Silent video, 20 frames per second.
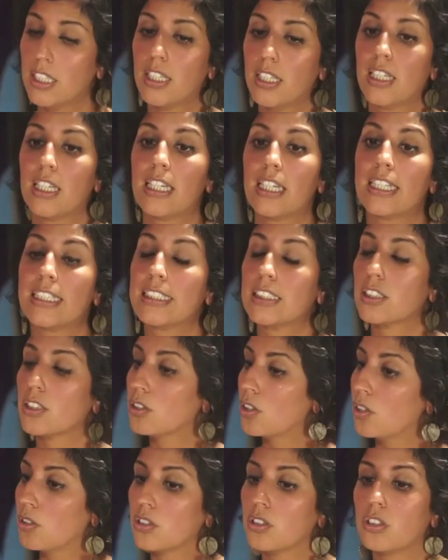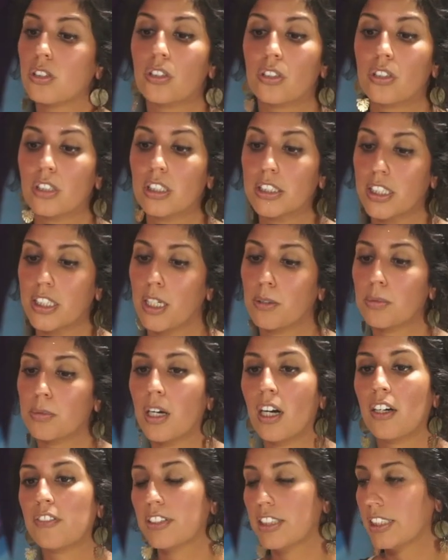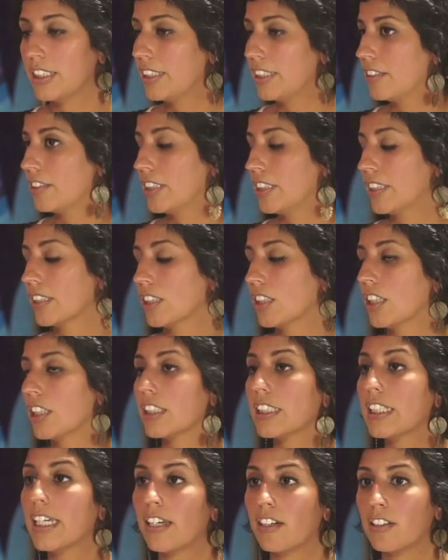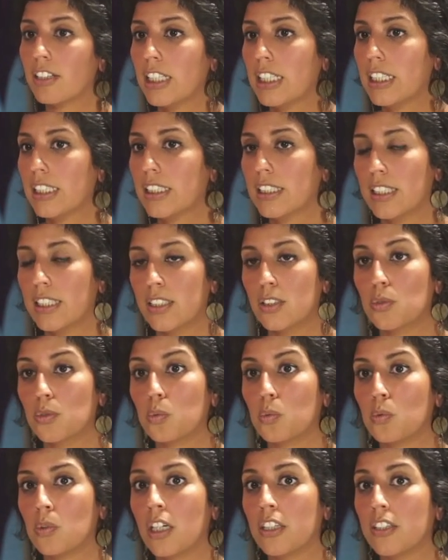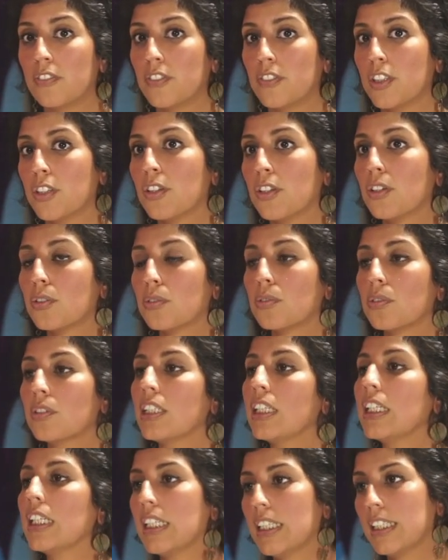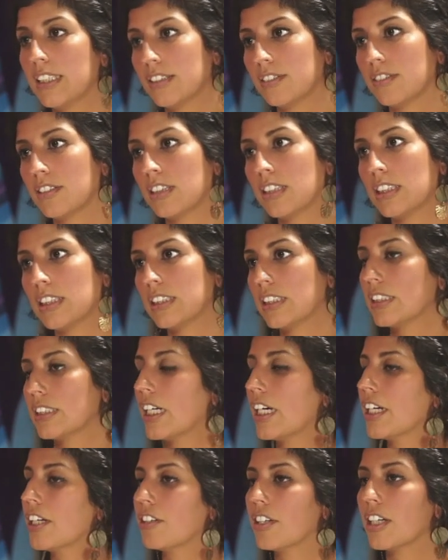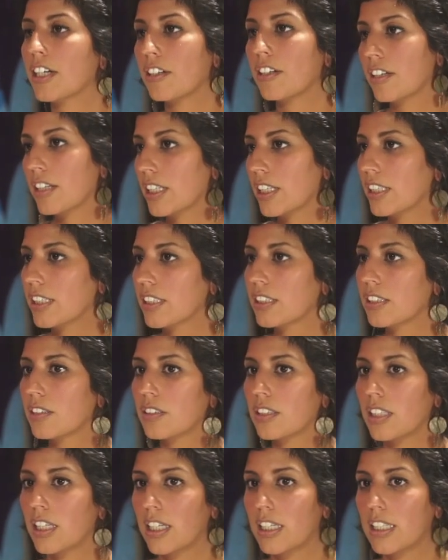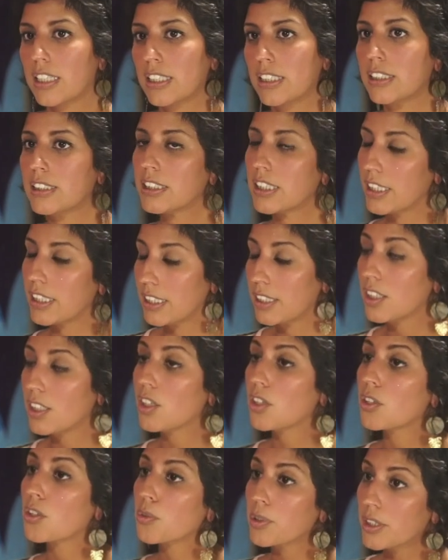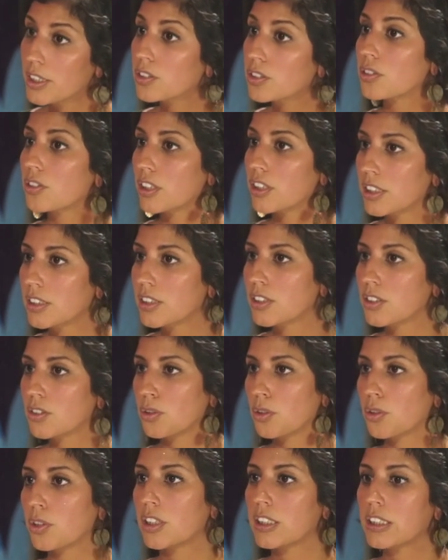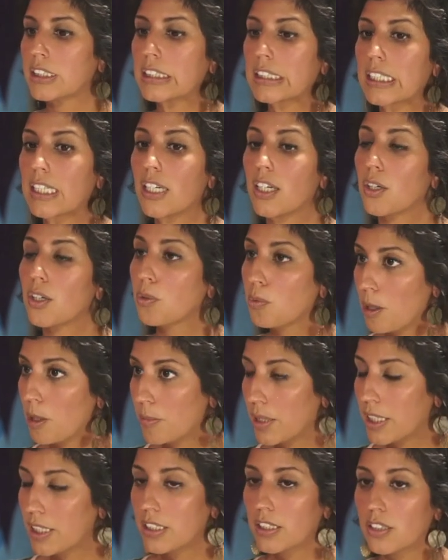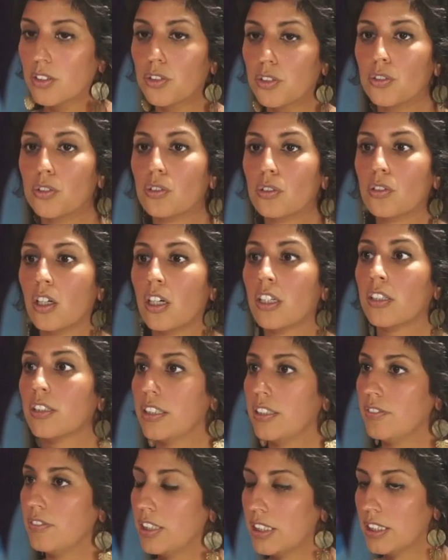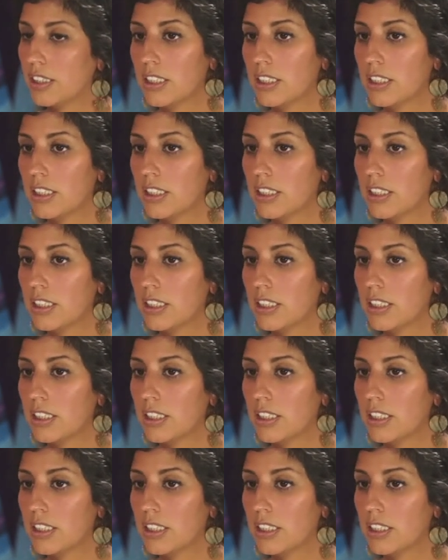It's a local nonprofit here in Clark County. It's one of the three in this entire area that is a resource towards women who are leaving